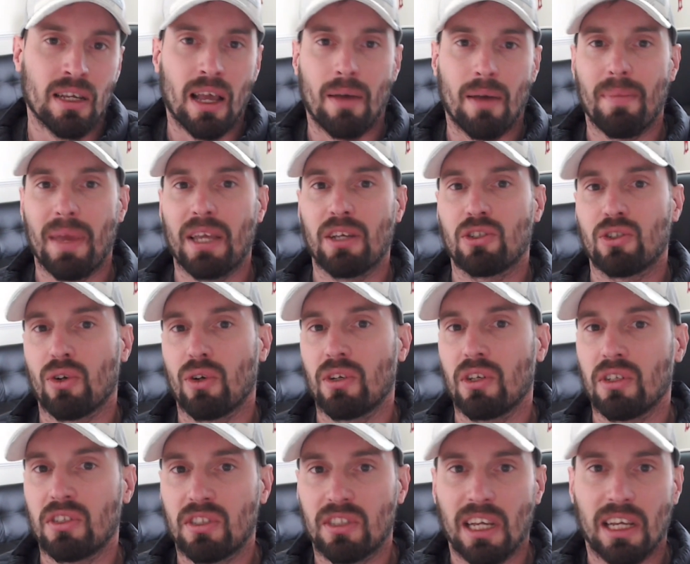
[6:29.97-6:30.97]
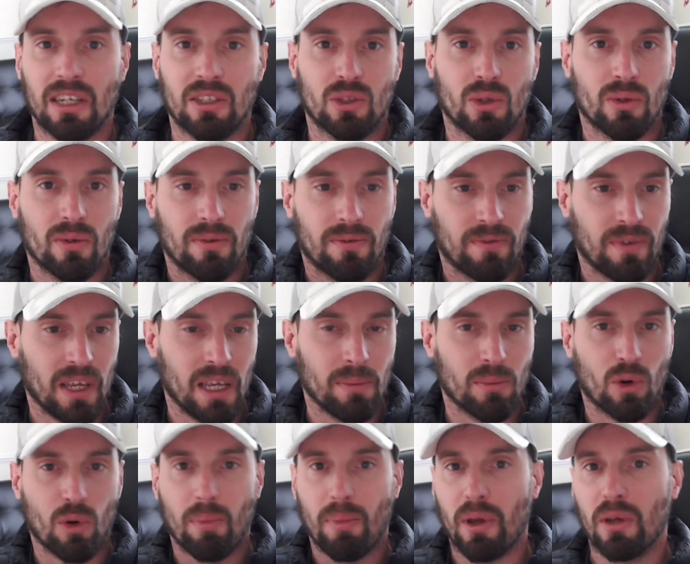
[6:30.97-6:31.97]
And make sure you stick to a
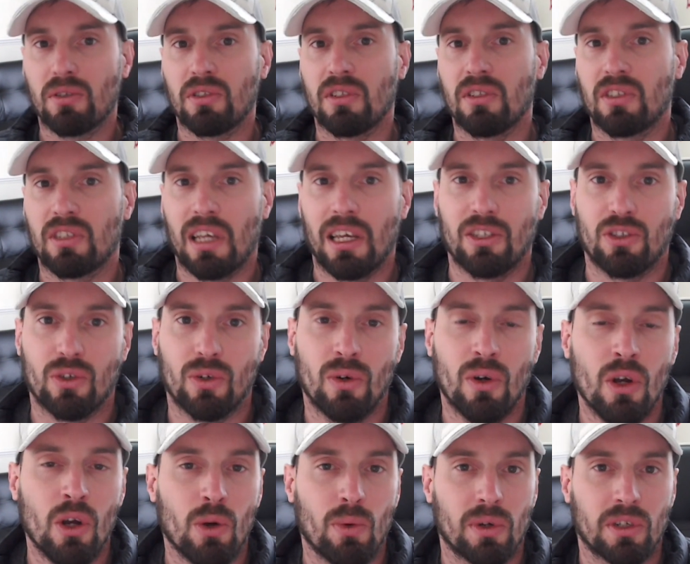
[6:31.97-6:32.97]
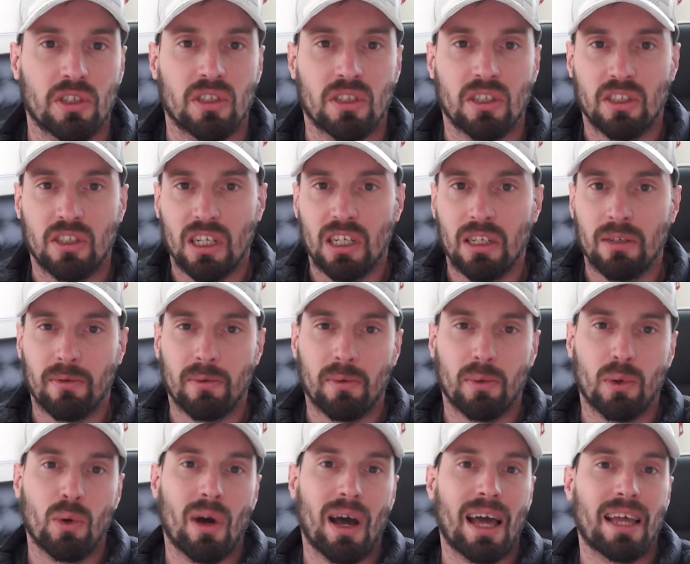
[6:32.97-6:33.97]
theme or posting schedule, which is
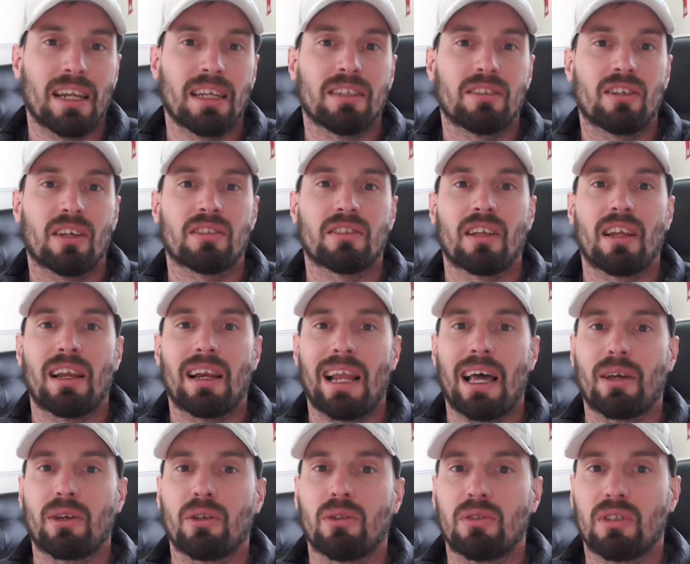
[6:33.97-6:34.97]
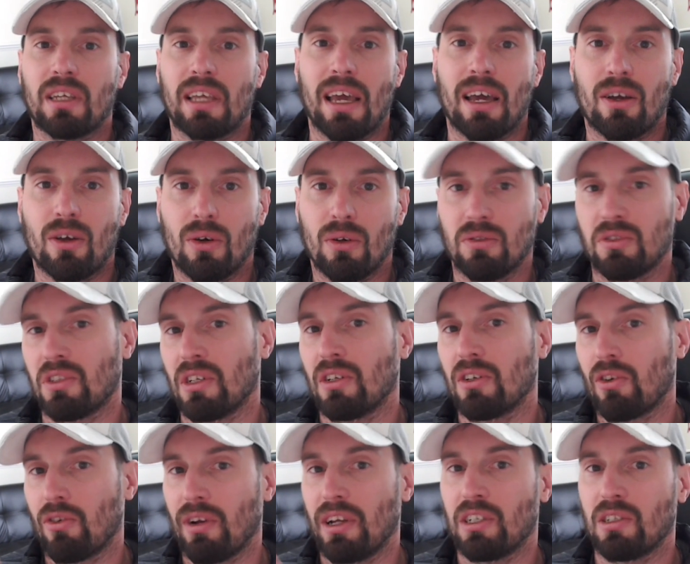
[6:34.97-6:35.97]
achievable and it doesn't allow you to get
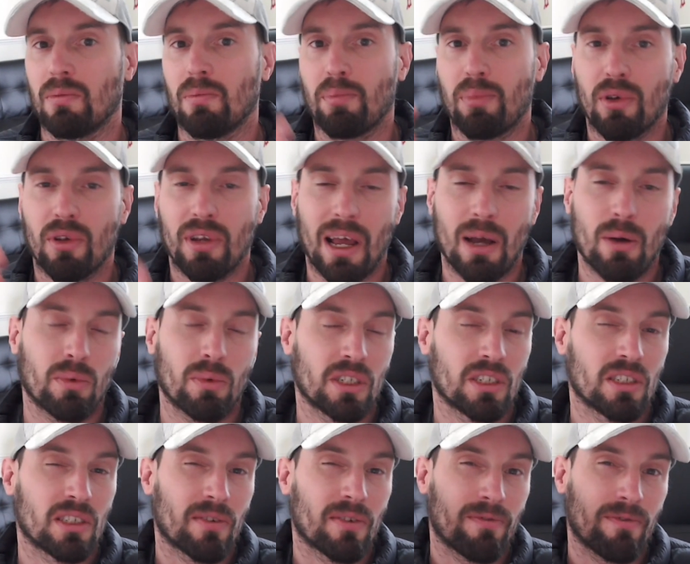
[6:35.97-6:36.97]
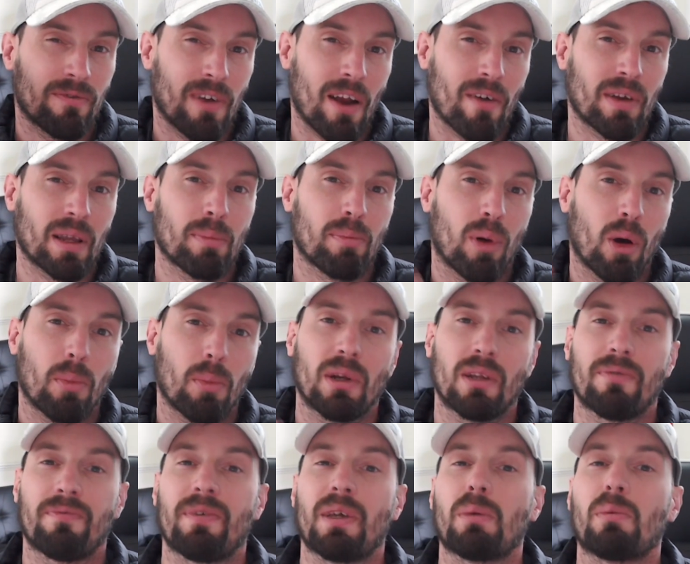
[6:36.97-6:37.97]
content creation burnout, which is a very
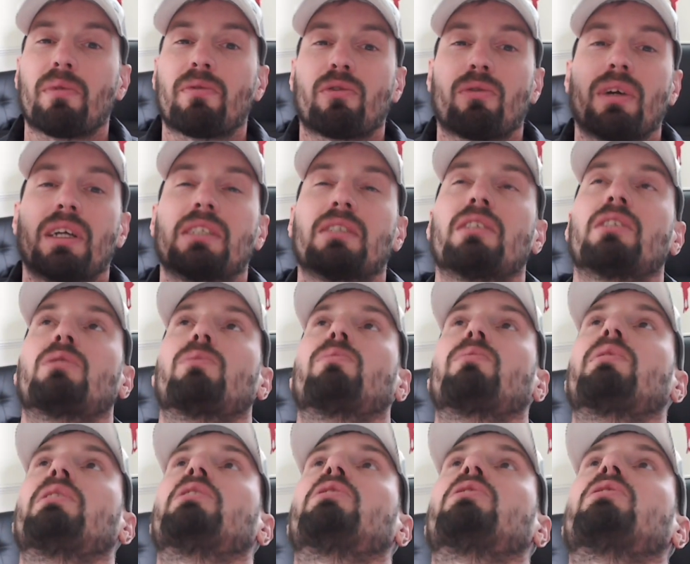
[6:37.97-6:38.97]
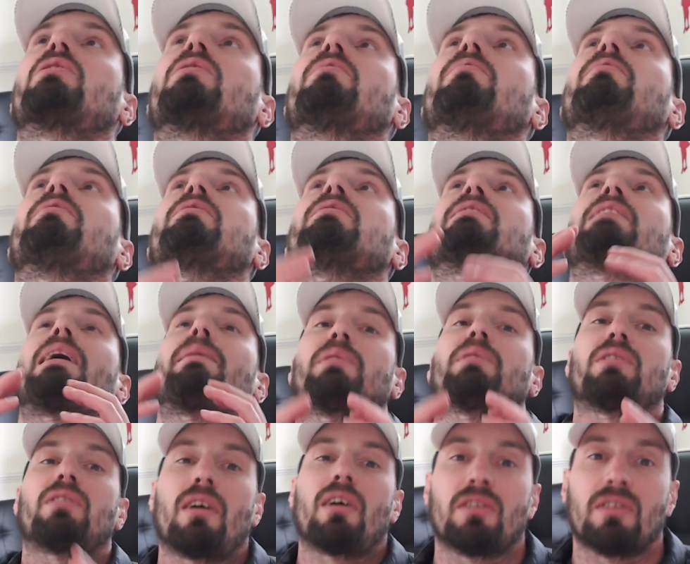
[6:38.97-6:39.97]
popular thing with creators, which can
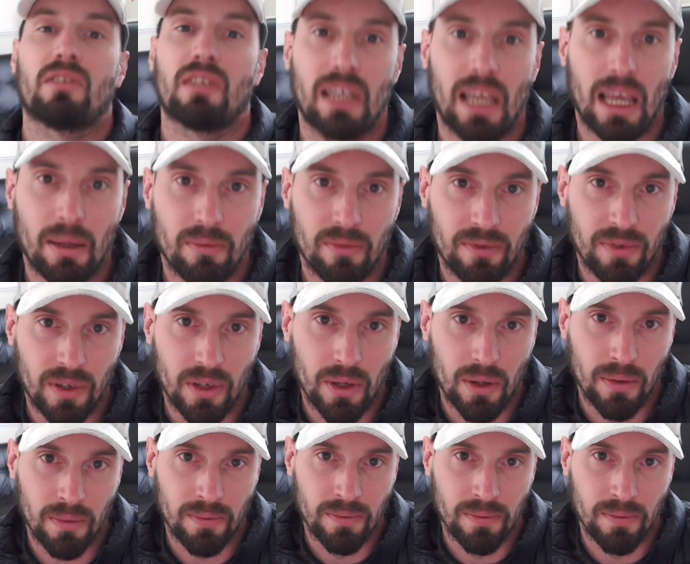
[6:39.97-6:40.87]
sabotage the game for you.